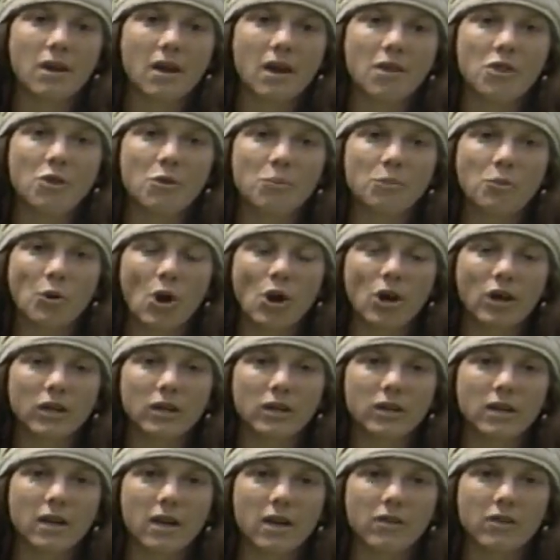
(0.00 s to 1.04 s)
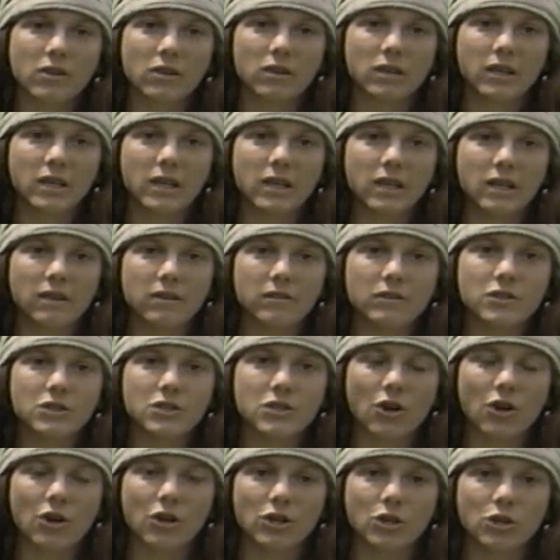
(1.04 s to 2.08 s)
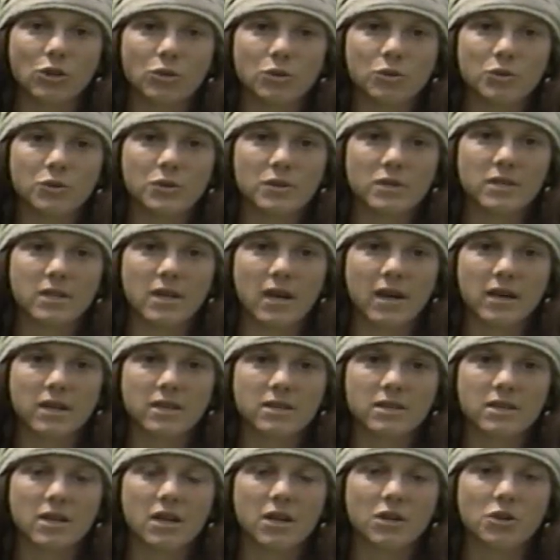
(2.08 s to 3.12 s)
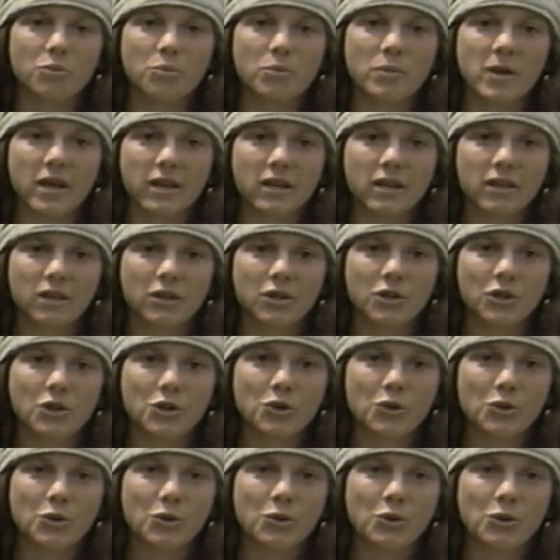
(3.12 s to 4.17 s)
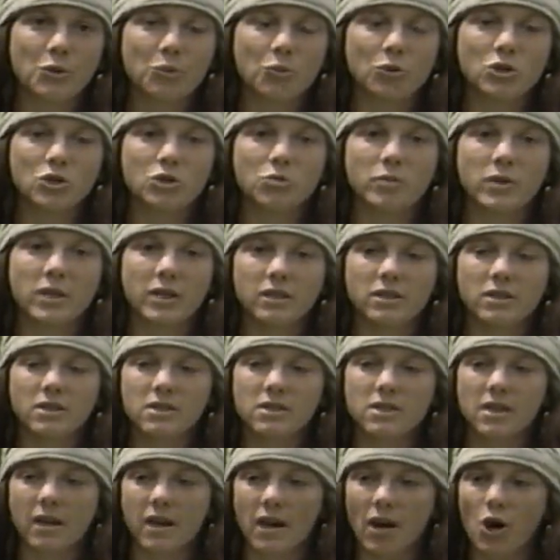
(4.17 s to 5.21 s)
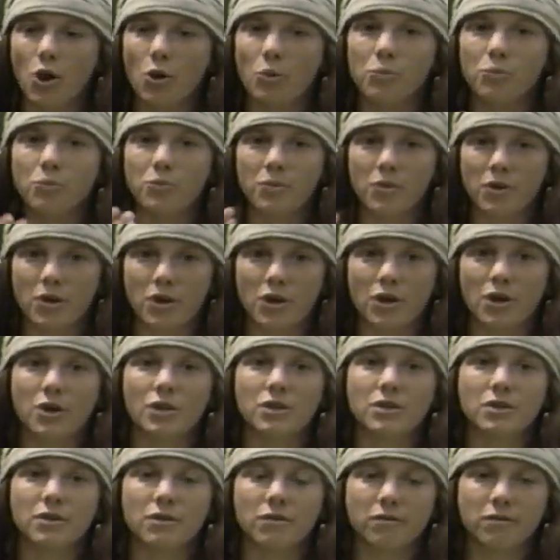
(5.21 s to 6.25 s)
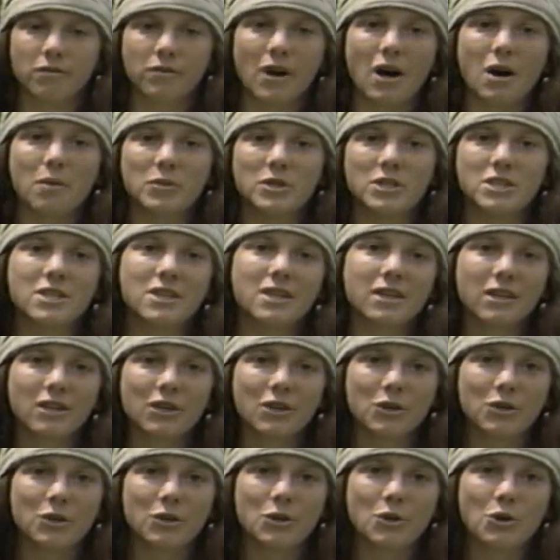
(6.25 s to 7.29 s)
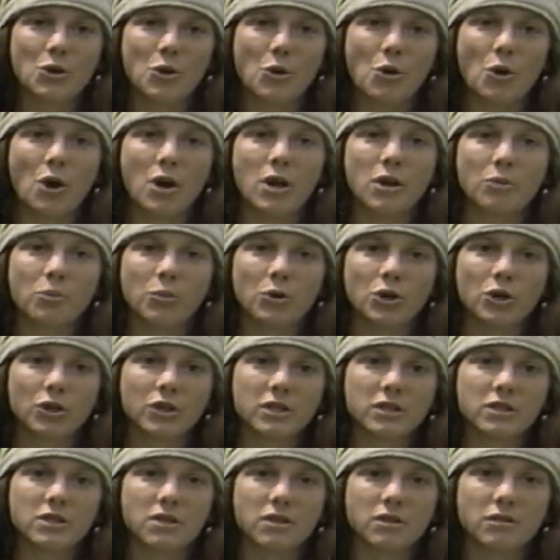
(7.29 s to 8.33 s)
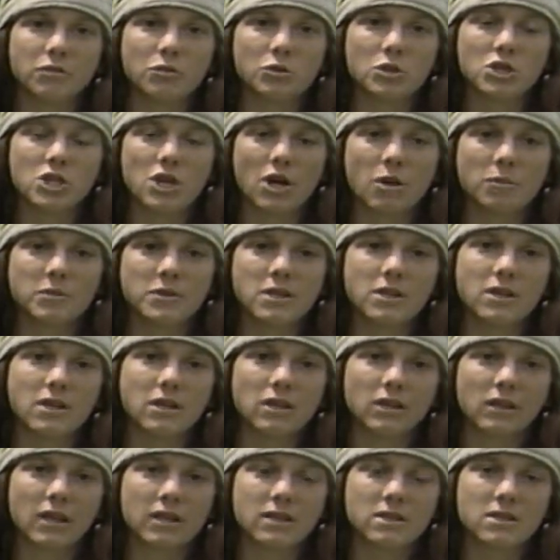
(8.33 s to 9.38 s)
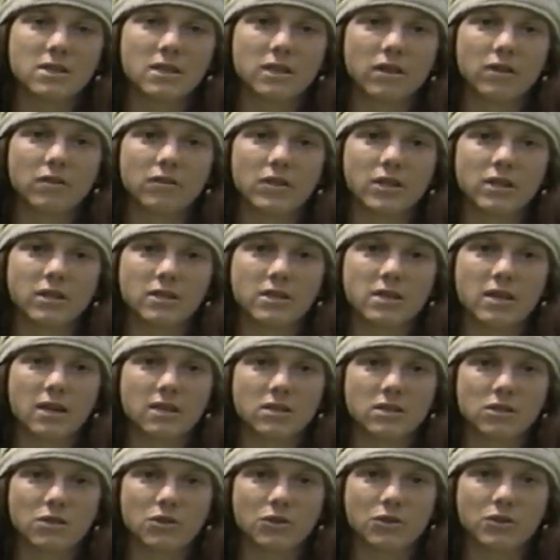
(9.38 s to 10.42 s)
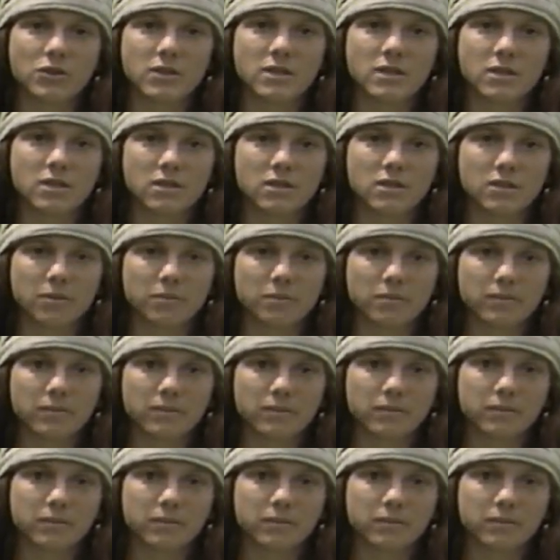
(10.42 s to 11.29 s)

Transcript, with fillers: and the bark and the leaves are used as an emetic, which means they help vomiting, and a purgative, which helps in the cleansing of the intestinal system.